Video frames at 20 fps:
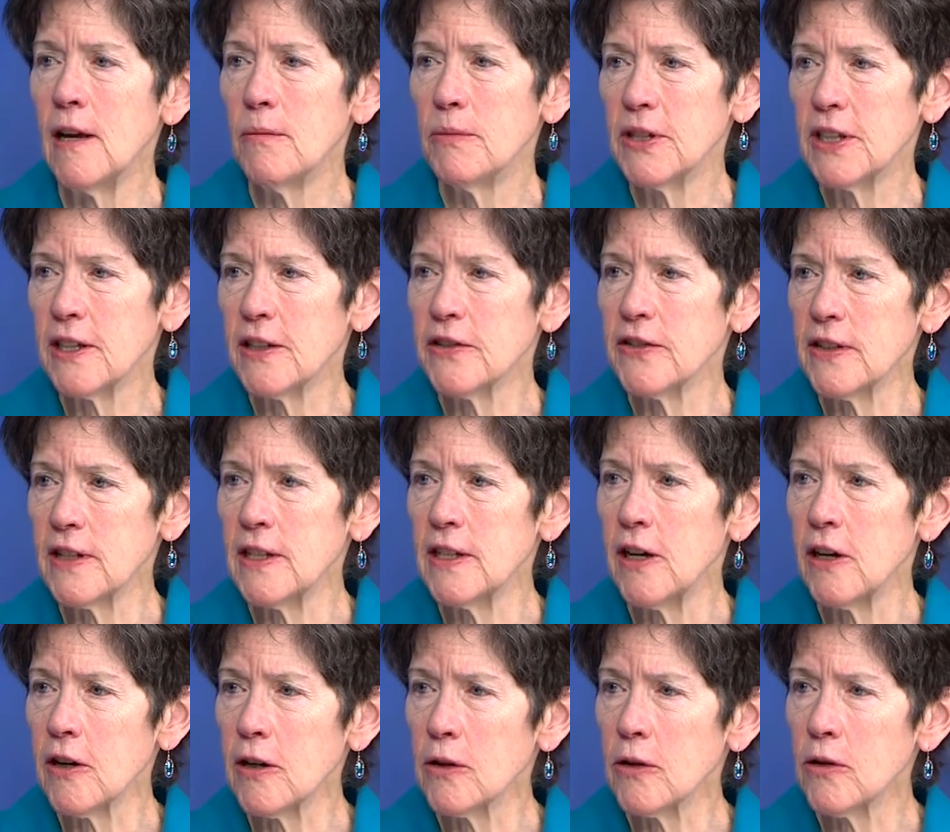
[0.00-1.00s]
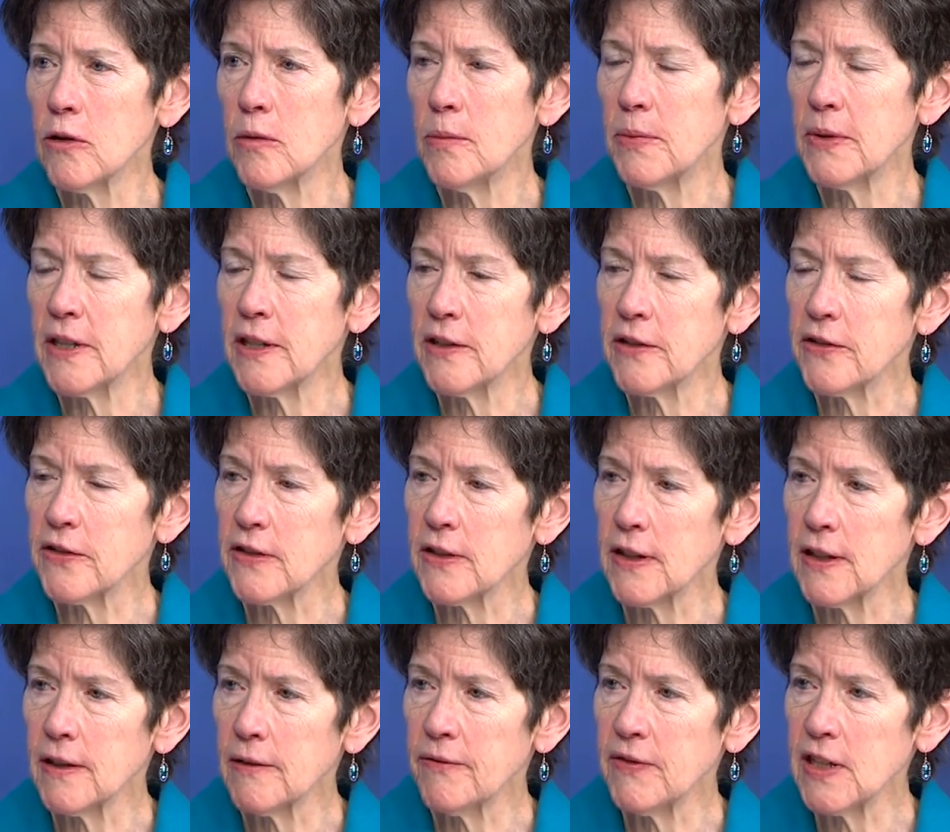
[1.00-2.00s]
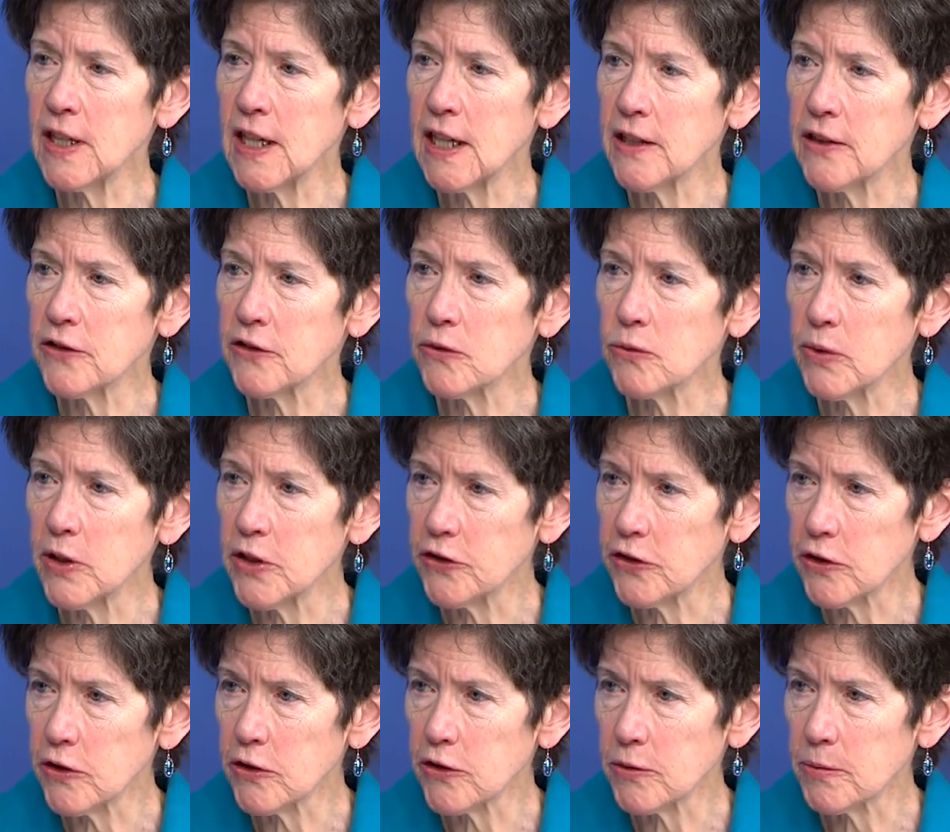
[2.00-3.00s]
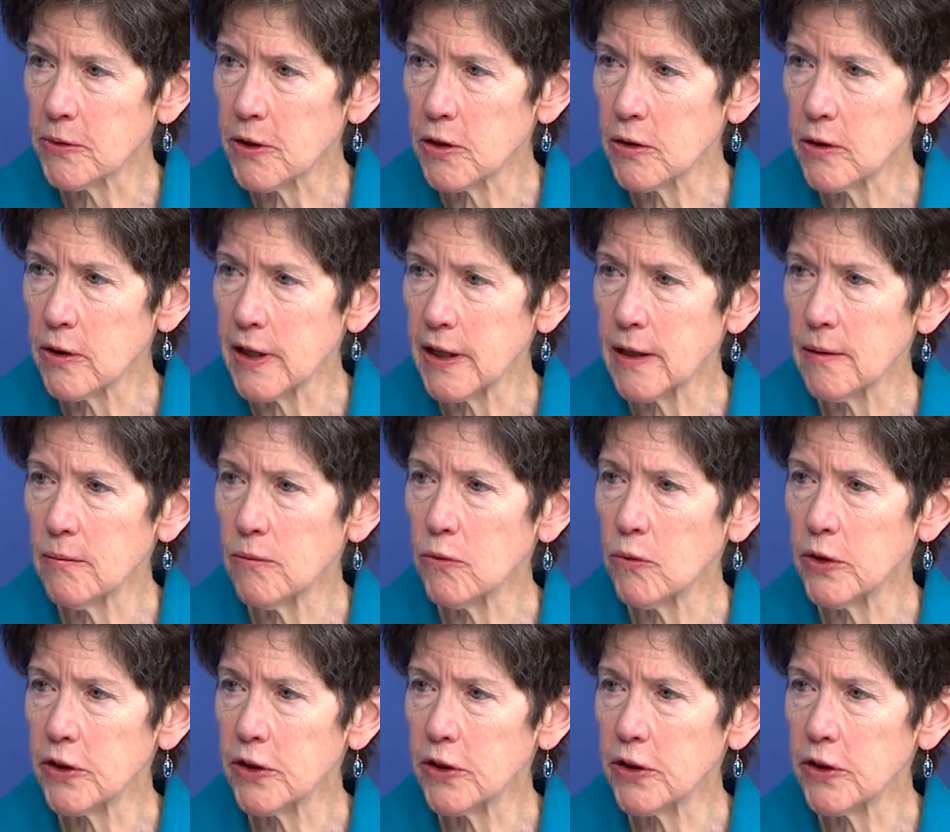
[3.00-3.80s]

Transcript: because in our group is uh, V A's research program,